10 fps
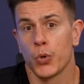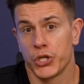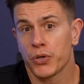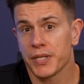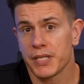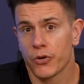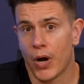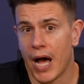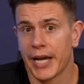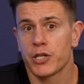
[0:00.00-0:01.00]
Would you
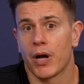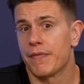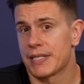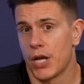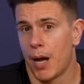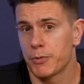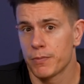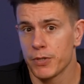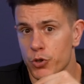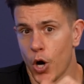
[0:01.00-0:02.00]
consider iDrive as an
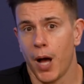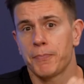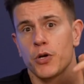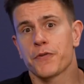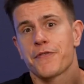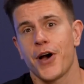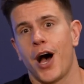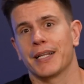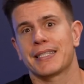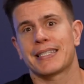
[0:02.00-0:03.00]
option? Drop your
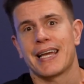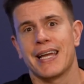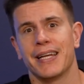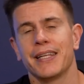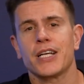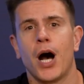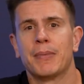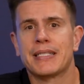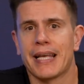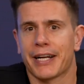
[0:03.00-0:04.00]
thoughts in the
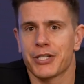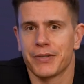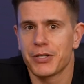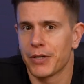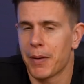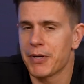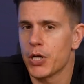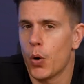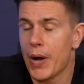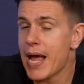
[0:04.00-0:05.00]
comment section to let me
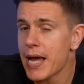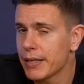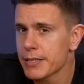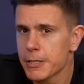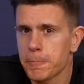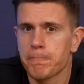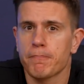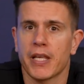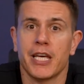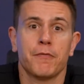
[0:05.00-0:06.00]
know. And
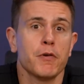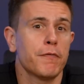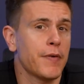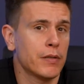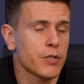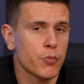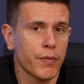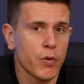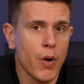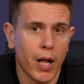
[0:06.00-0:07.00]
if you found this
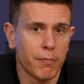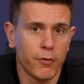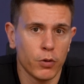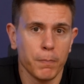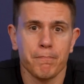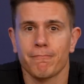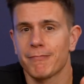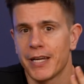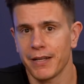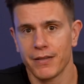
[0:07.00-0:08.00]
review helpful,
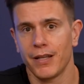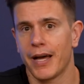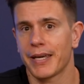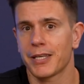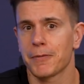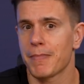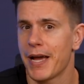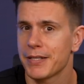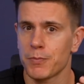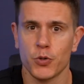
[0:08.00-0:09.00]
hitting the like
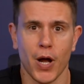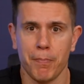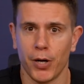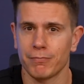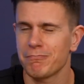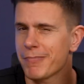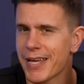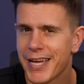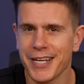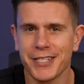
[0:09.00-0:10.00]
and subscribe button
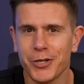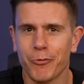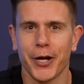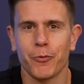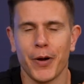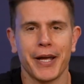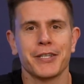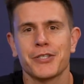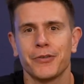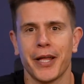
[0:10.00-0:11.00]
is a great way
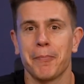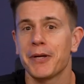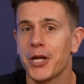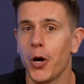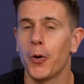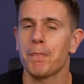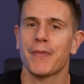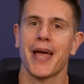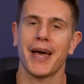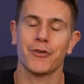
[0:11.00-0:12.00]
to let me know,
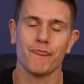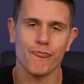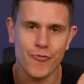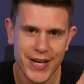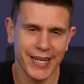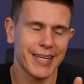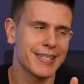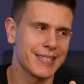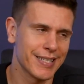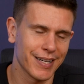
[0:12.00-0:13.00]
and it really
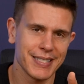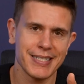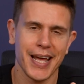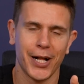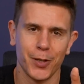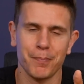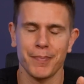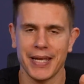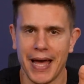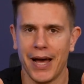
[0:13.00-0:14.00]
does help
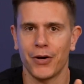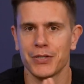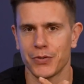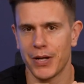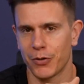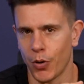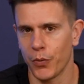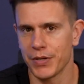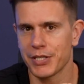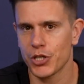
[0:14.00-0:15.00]
me out to
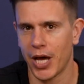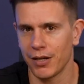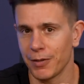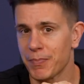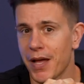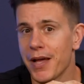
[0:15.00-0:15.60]
grow this channel.